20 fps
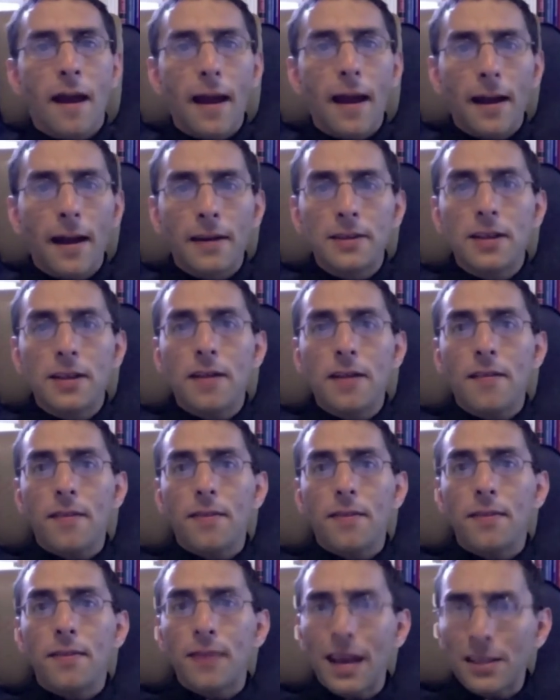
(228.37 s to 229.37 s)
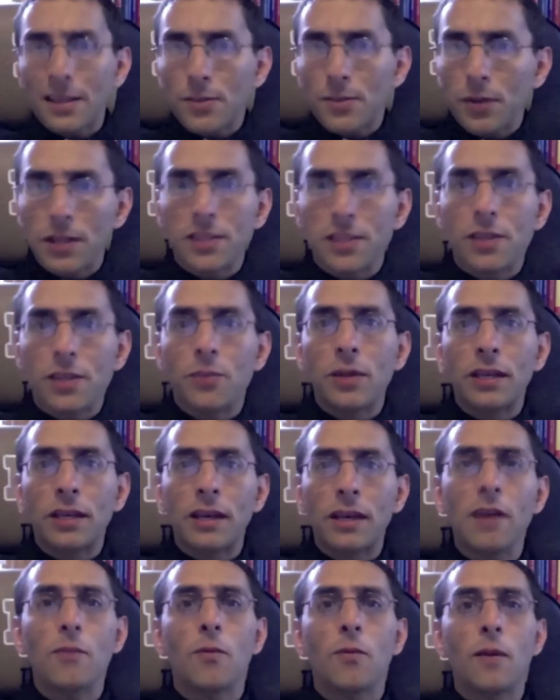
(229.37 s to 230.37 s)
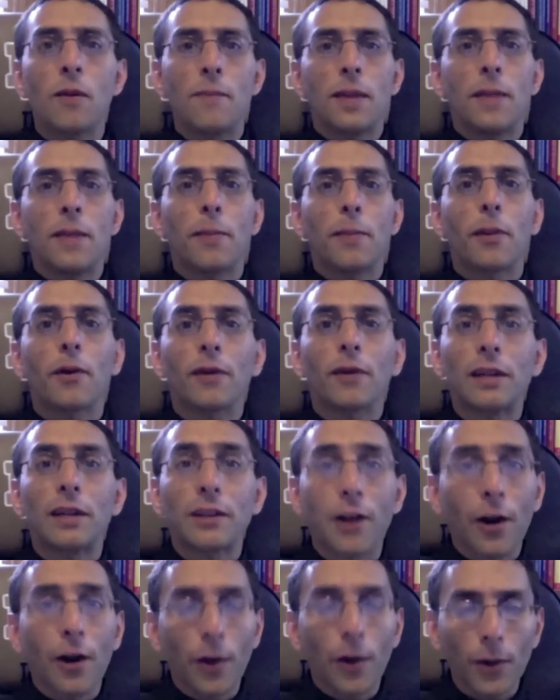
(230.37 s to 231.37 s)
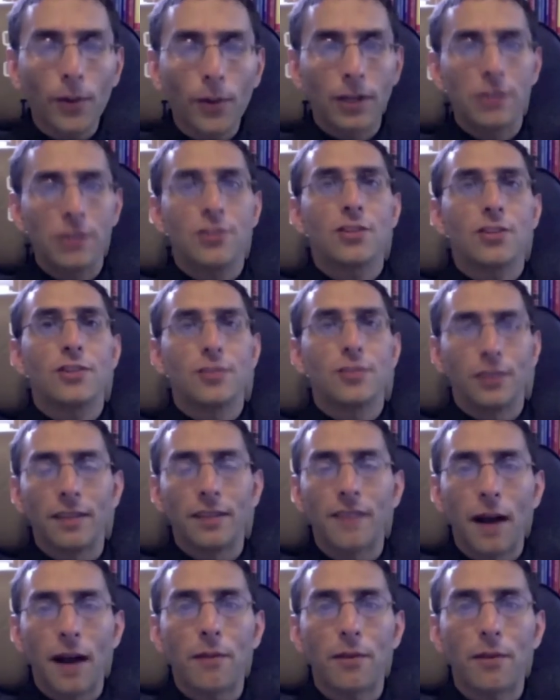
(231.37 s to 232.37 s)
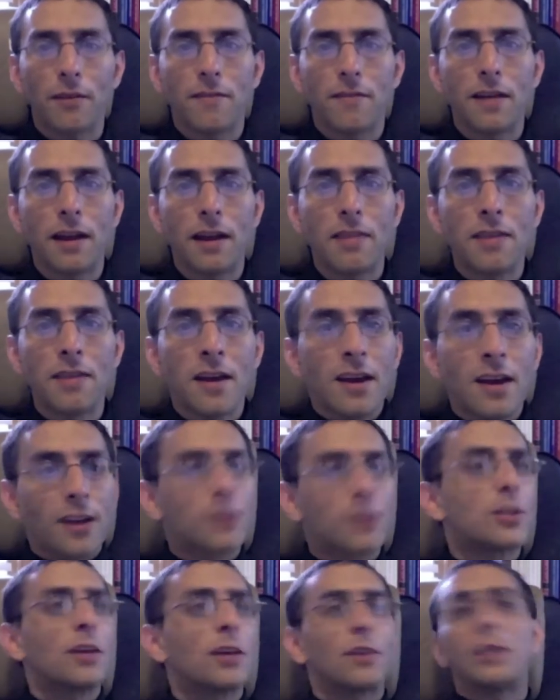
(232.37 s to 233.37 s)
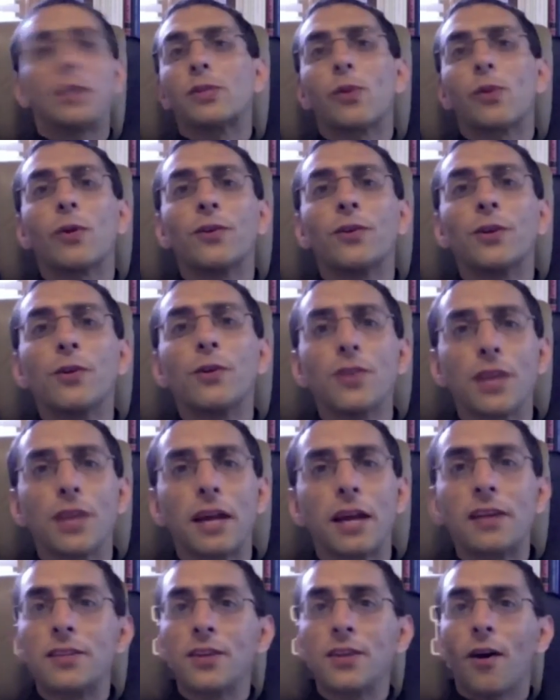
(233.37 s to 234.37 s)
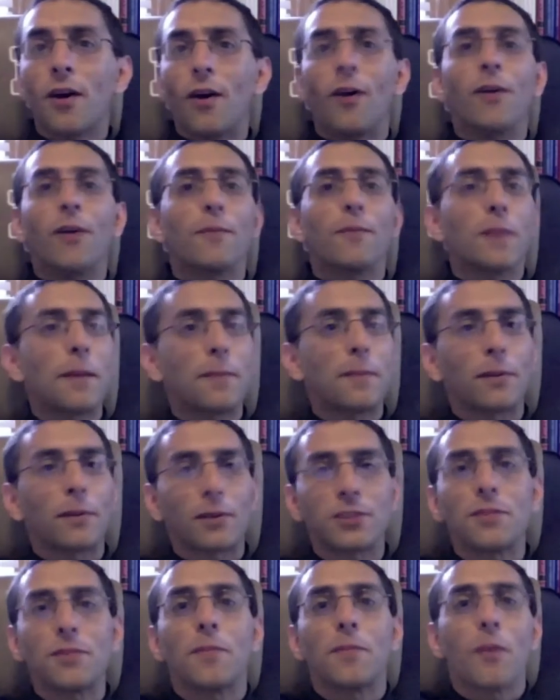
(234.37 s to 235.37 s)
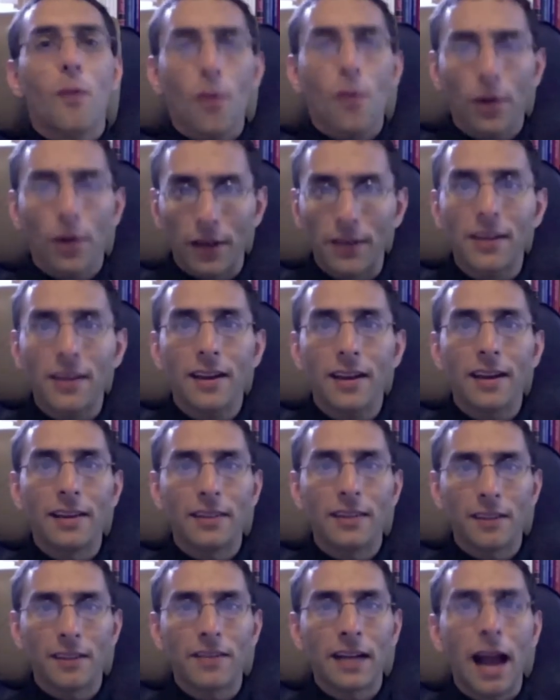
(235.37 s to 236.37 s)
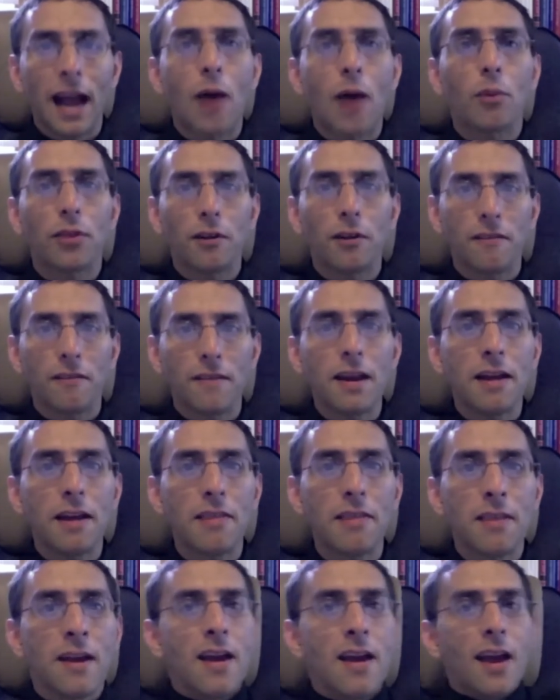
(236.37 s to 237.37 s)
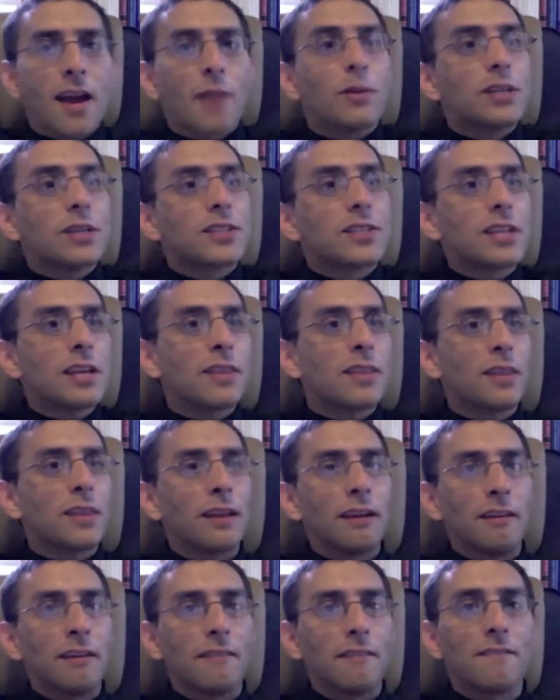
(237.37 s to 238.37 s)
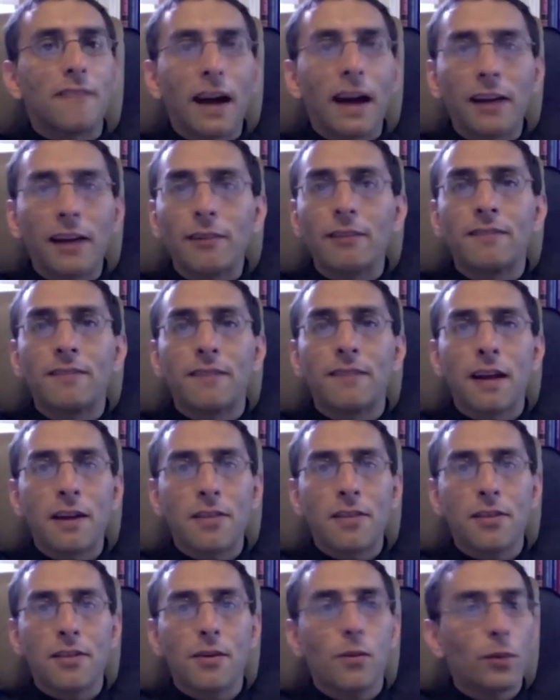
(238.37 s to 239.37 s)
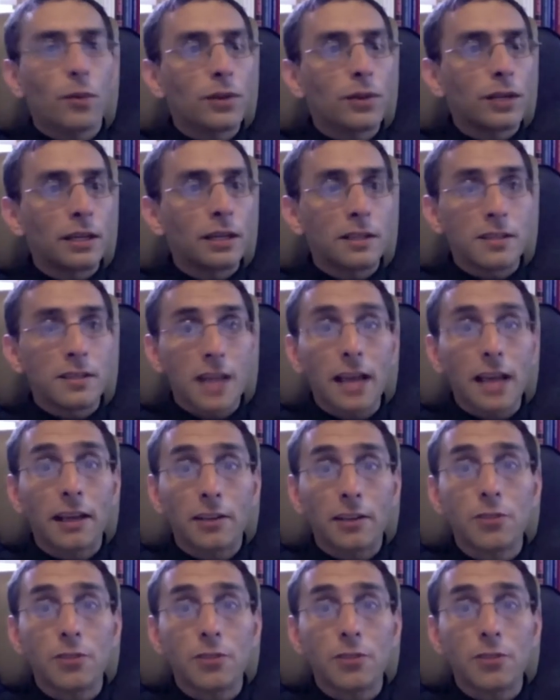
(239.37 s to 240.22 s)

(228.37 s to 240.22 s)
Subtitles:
And that's what he said we get when people are encouraged to live out their faith. You see, at these World Youth Days, all people are supported in living out their faith. And we see the fire of faith really take its